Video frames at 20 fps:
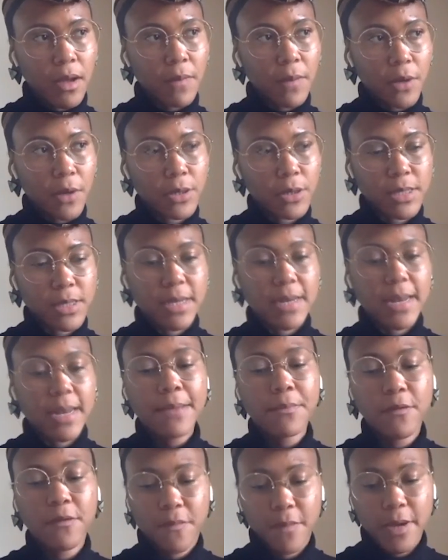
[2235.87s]
because of the
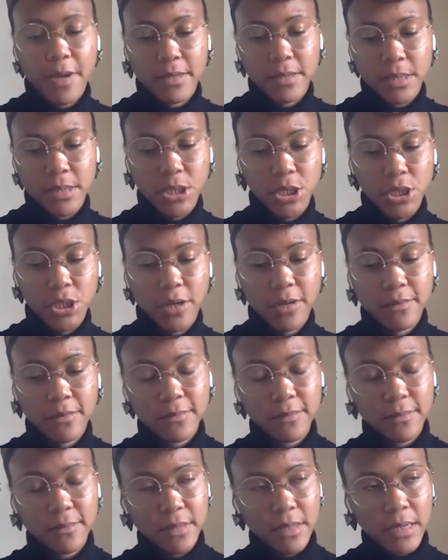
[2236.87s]
name of my
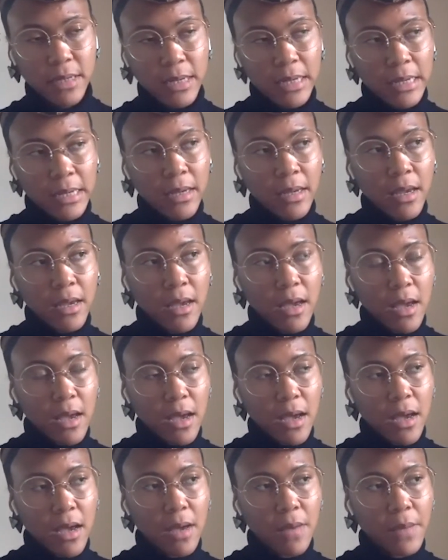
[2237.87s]
condition,
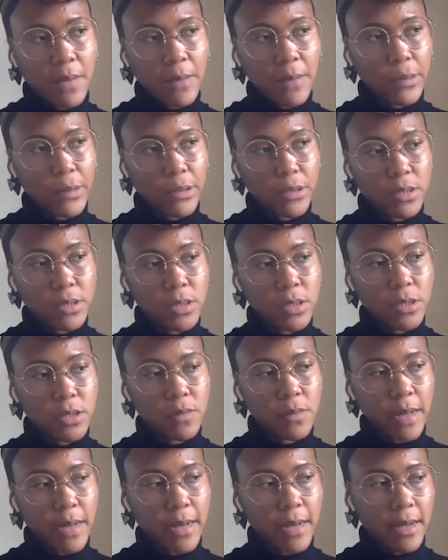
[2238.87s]
people
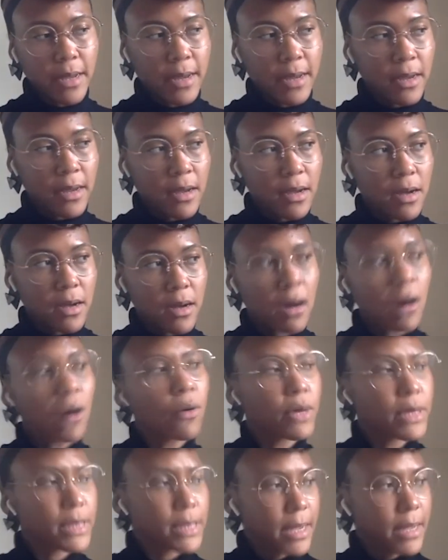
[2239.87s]
assume that, like,
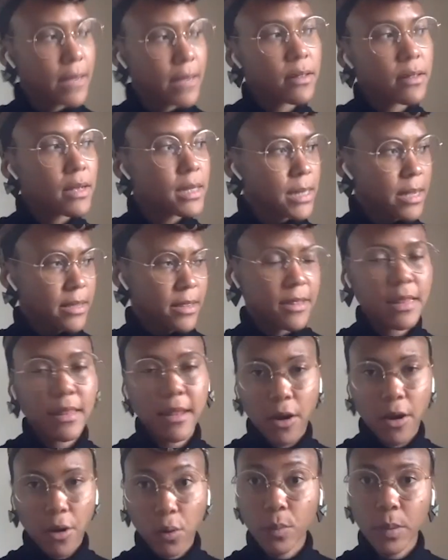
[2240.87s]
oh, it's like a thing
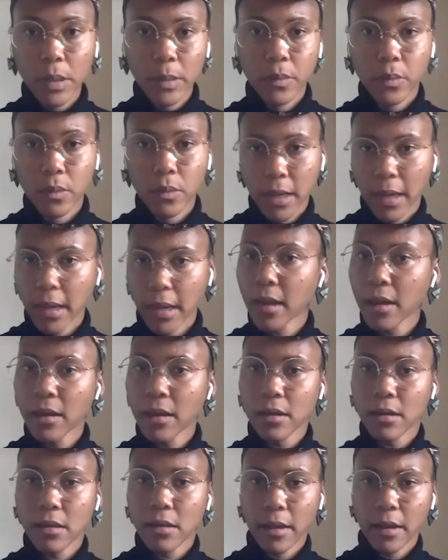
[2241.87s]
that old people get,
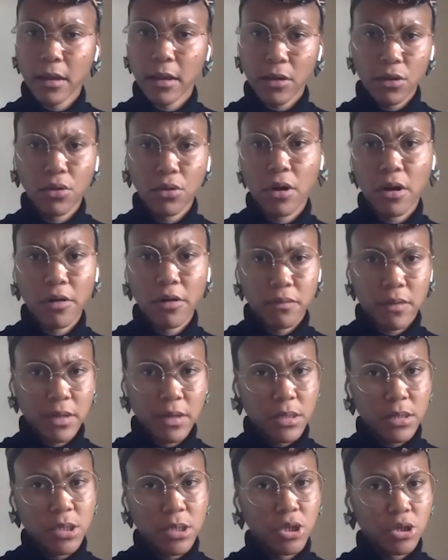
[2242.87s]
like, you got
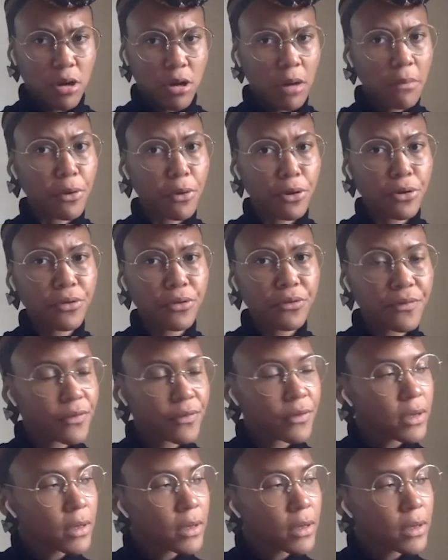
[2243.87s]
arthritis, you can't move.